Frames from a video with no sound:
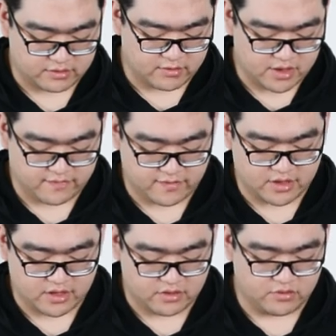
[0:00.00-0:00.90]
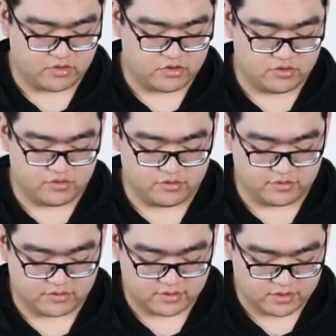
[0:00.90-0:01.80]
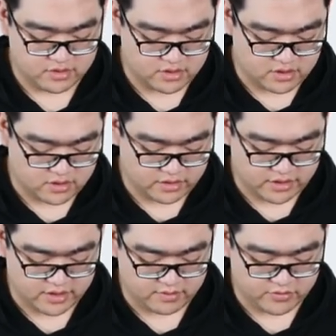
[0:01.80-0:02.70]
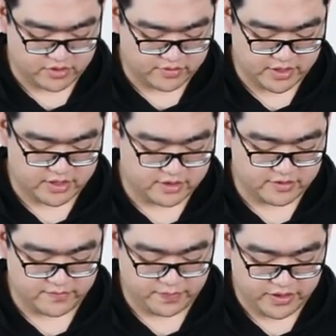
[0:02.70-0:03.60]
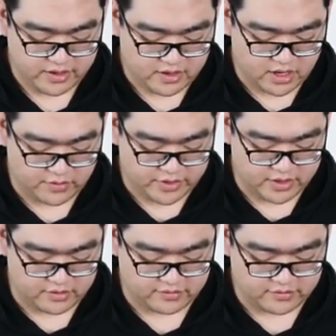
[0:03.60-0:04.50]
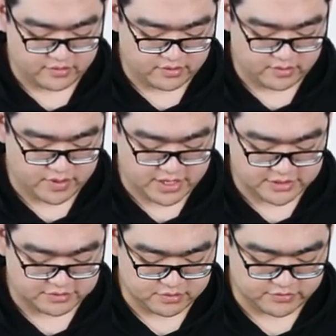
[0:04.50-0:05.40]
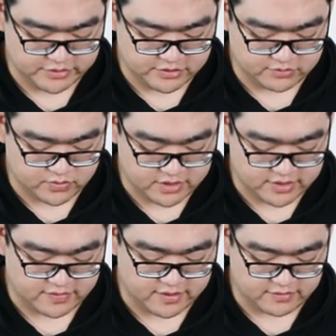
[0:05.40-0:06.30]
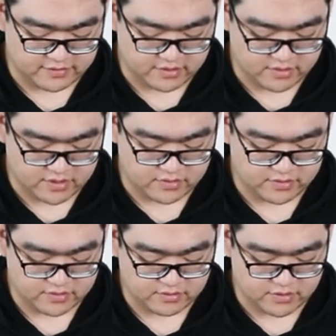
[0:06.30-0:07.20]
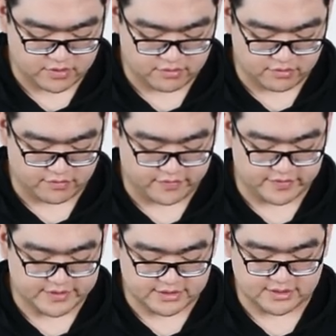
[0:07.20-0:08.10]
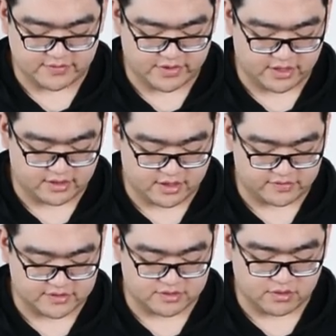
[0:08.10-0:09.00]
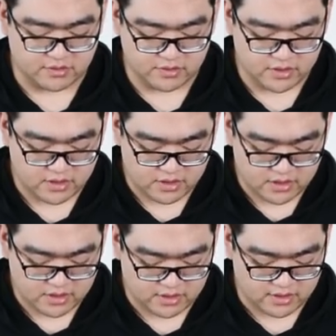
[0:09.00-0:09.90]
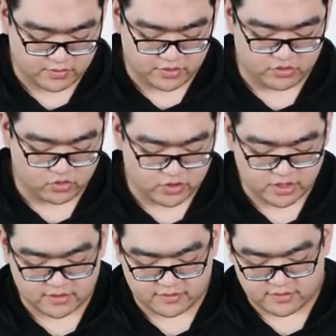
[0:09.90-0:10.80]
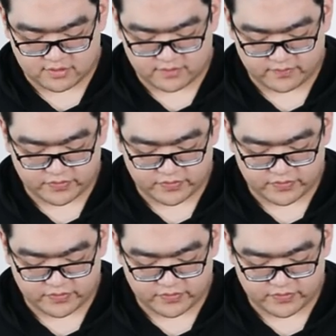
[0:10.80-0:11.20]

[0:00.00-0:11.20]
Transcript: at the Wi-Fi, we choose our camera right here. And we insert the password, which is 1 to 0. 1, 2, 3, 4, 5, 6, 7, 8, 9, 0. And then we join it.